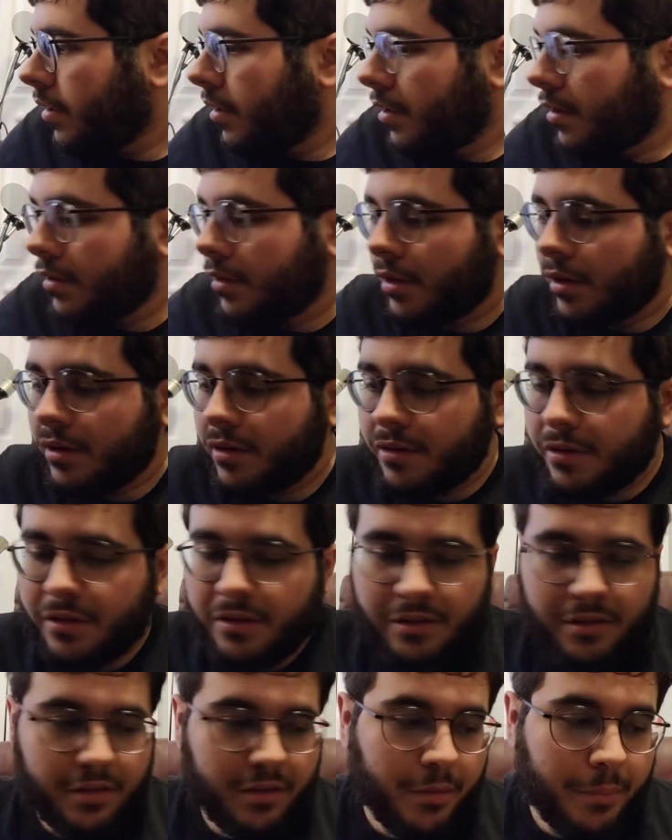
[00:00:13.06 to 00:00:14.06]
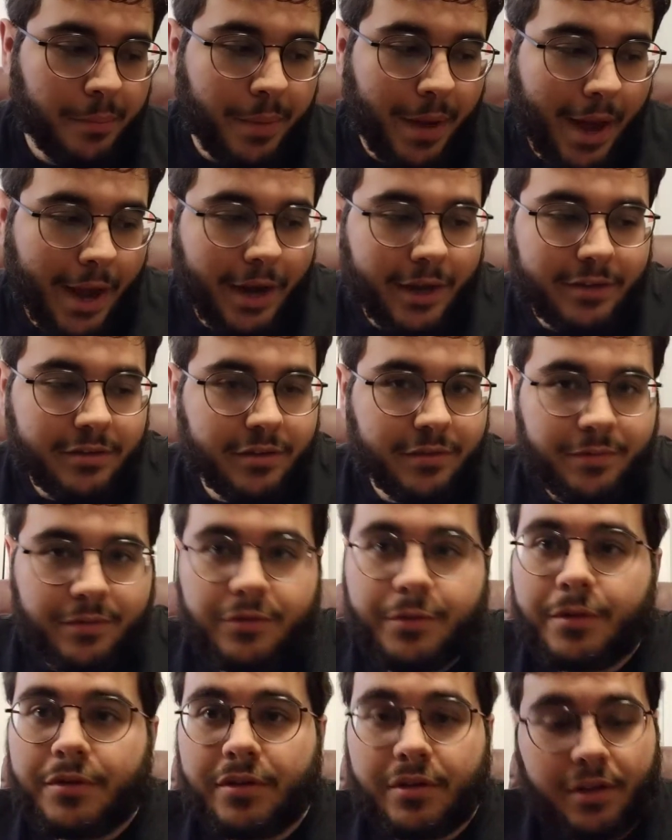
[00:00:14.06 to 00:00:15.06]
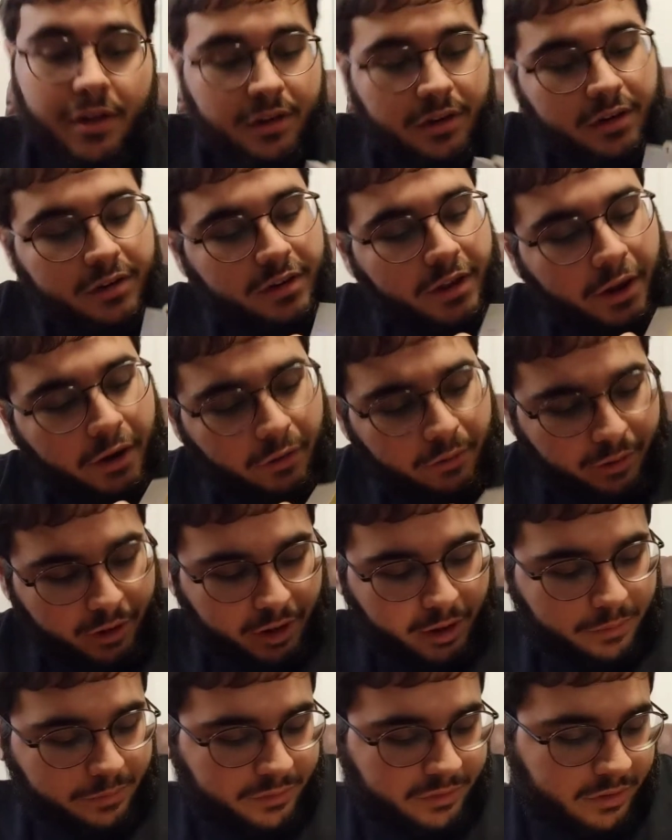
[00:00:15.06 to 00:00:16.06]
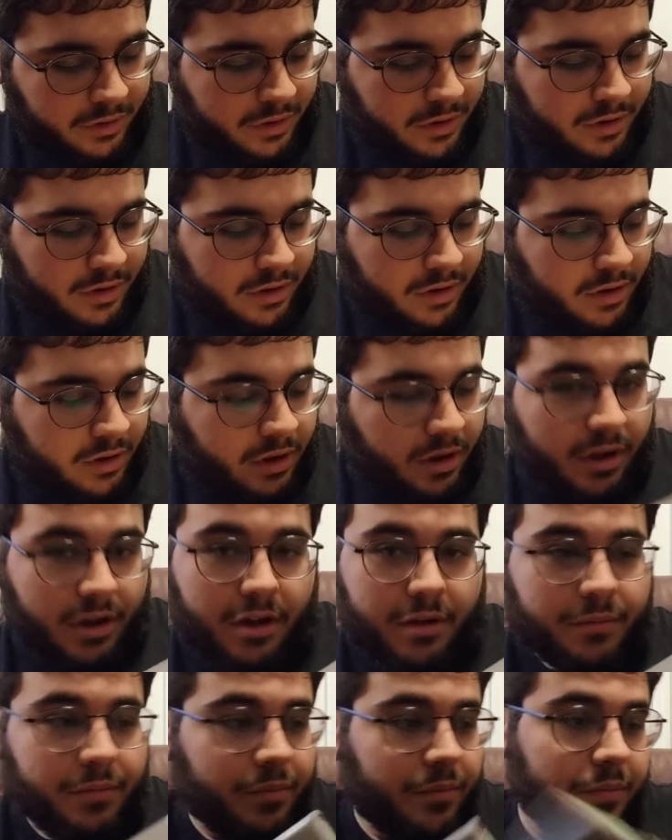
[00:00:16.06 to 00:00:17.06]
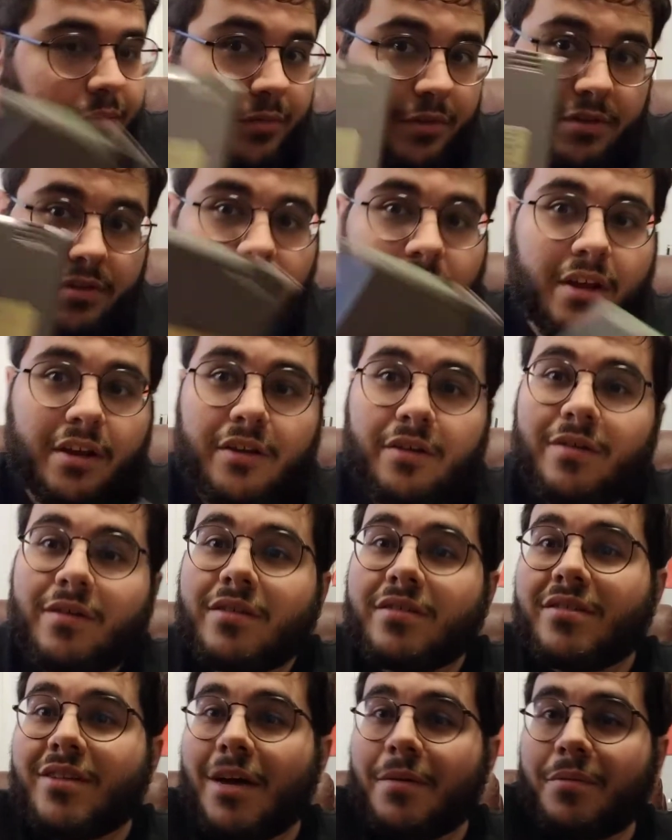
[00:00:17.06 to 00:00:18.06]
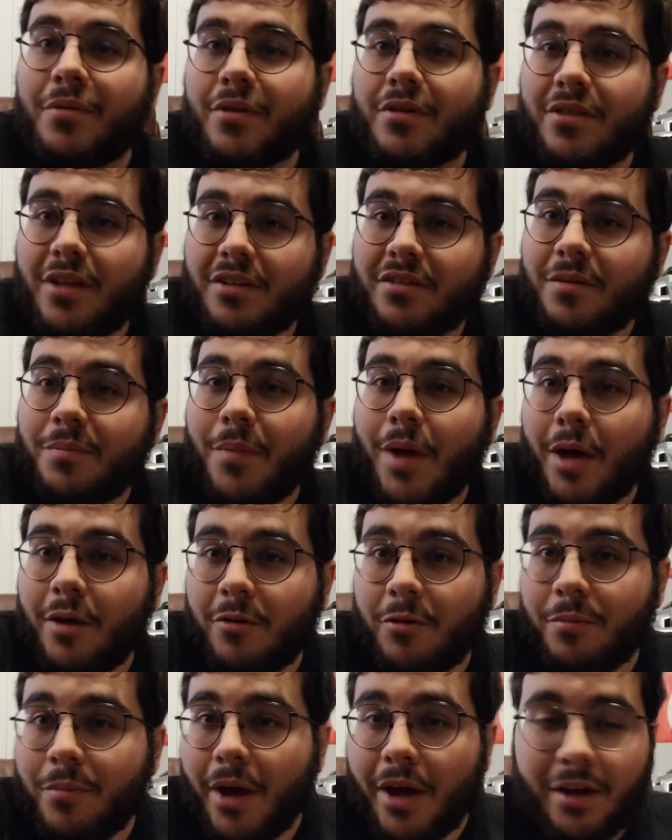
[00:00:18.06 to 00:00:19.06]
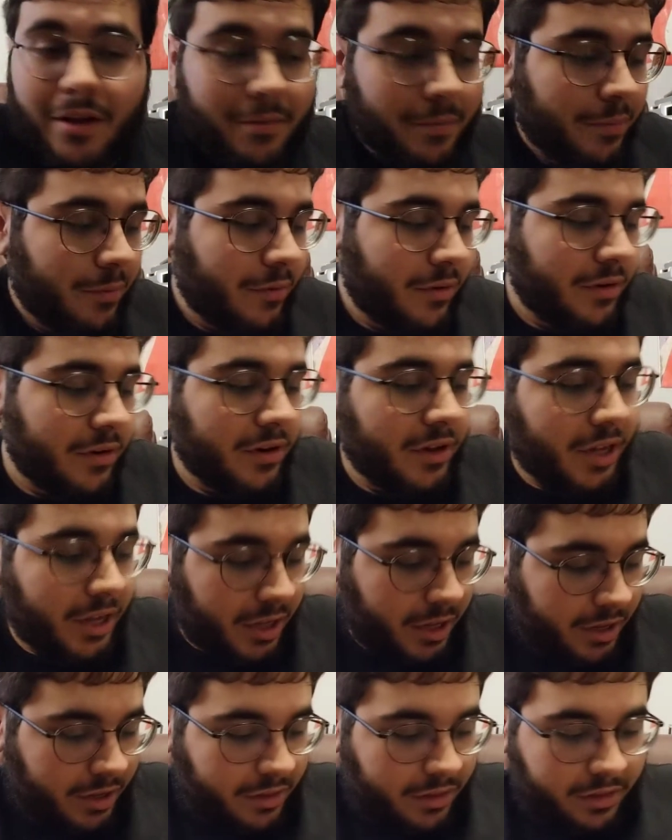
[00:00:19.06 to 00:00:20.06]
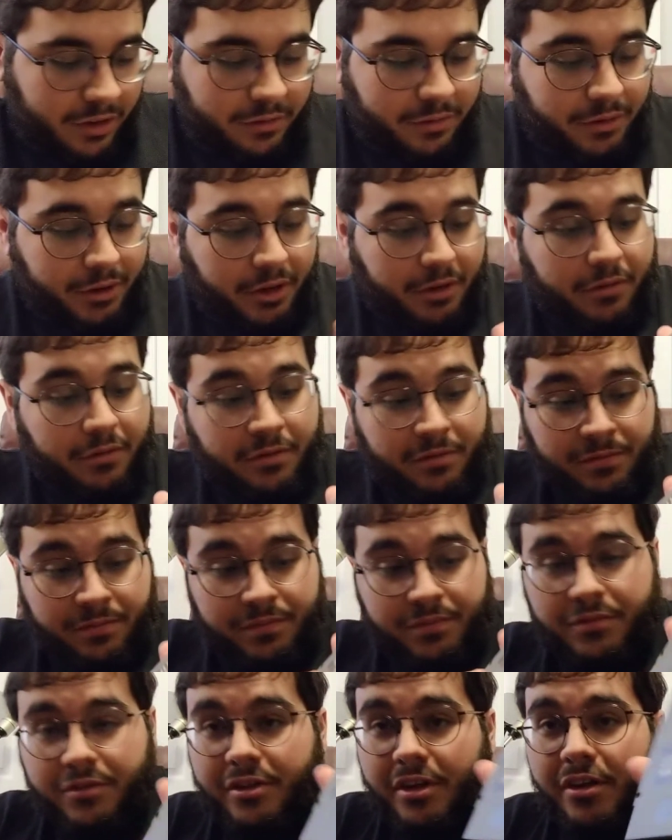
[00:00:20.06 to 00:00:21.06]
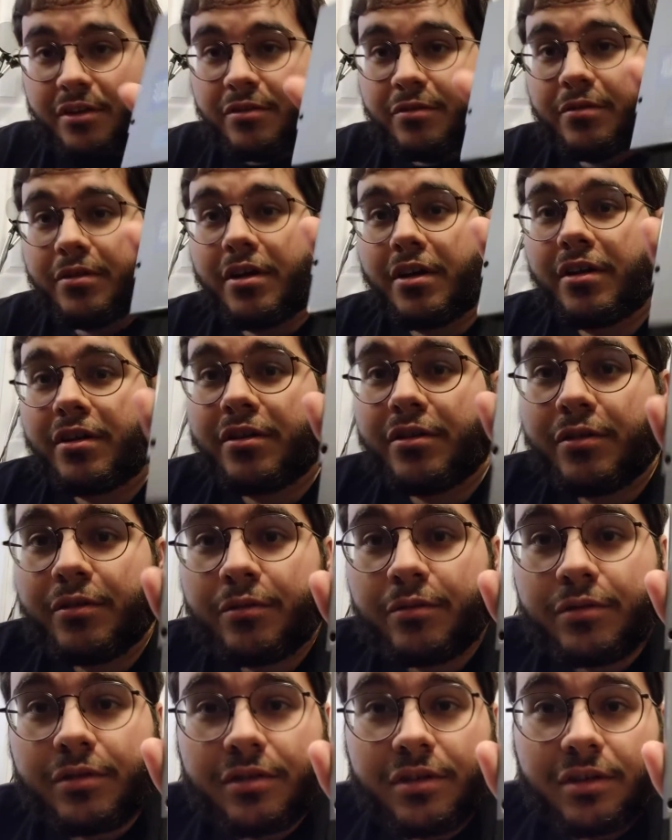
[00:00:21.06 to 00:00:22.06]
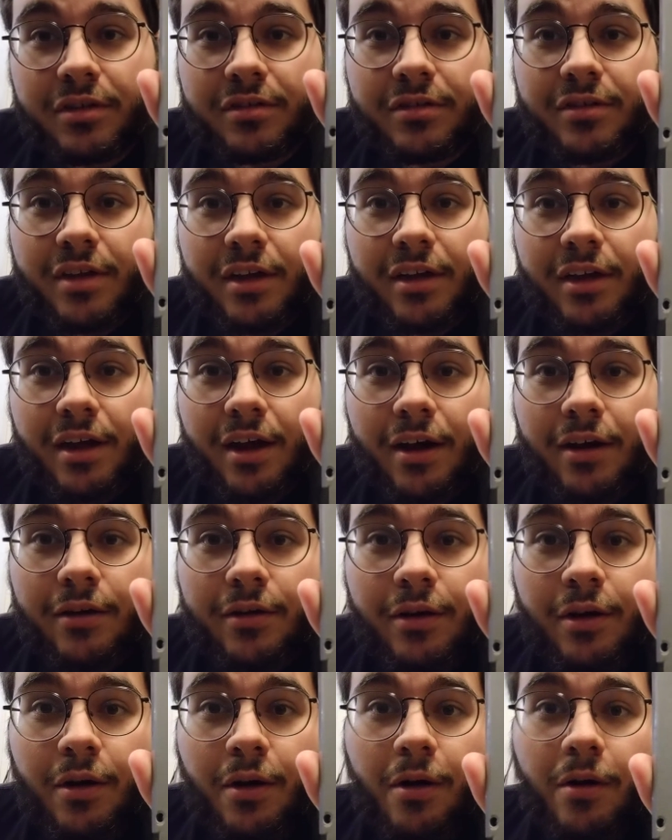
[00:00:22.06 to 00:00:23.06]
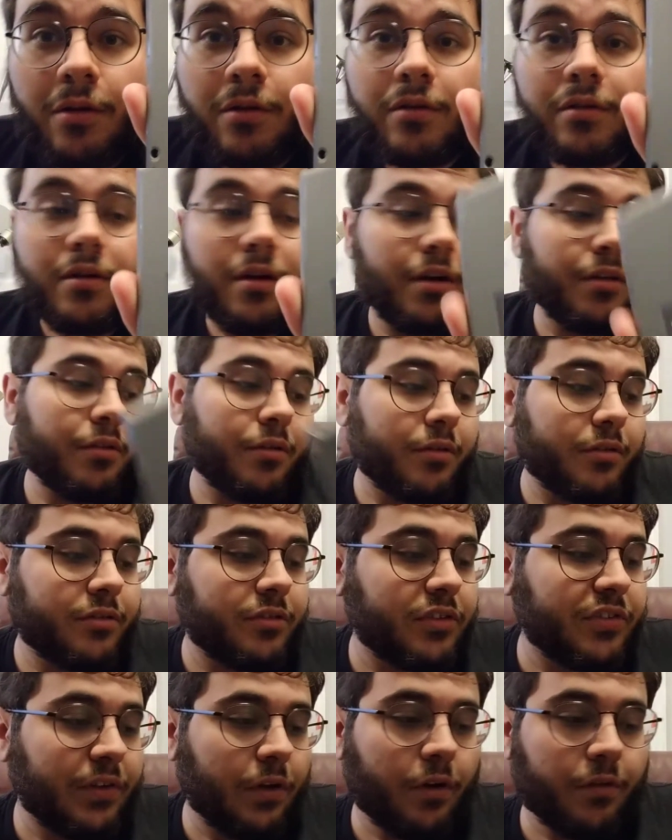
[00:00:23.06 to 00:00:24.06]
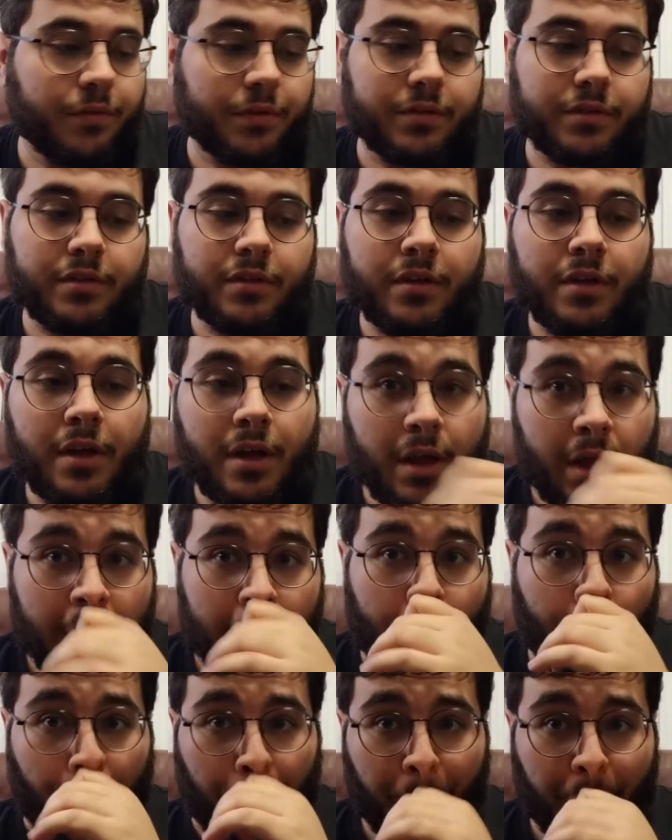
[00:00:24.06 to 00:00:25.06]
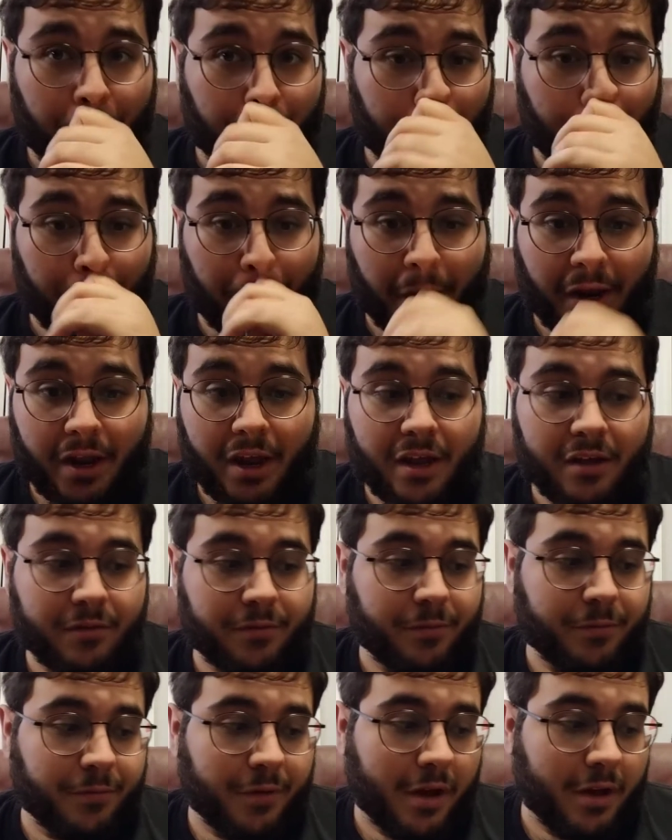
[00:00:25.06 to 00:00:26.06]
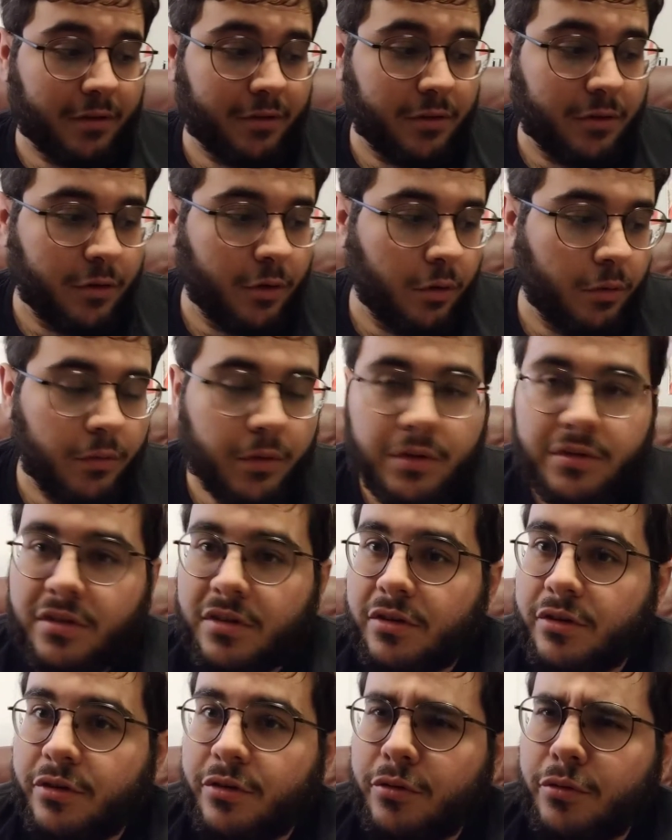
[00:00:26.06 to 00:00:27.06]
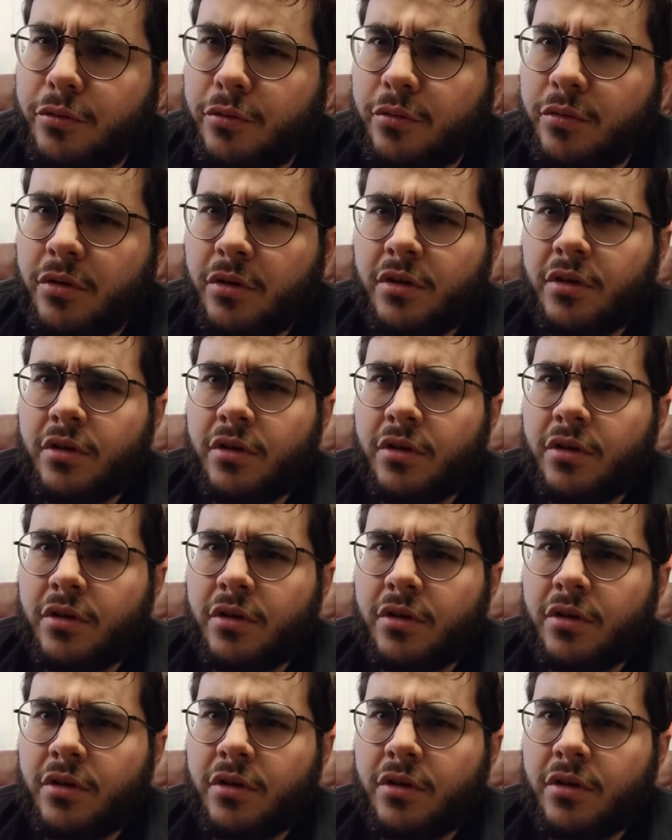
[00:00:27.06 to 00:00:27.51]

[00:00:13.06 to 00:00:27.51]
lot of the backs of especially like Nintendo games, this is not a good example because that's a battery backup one. There we go. Say do not use things like alcohol or other solvents. I have found no reason to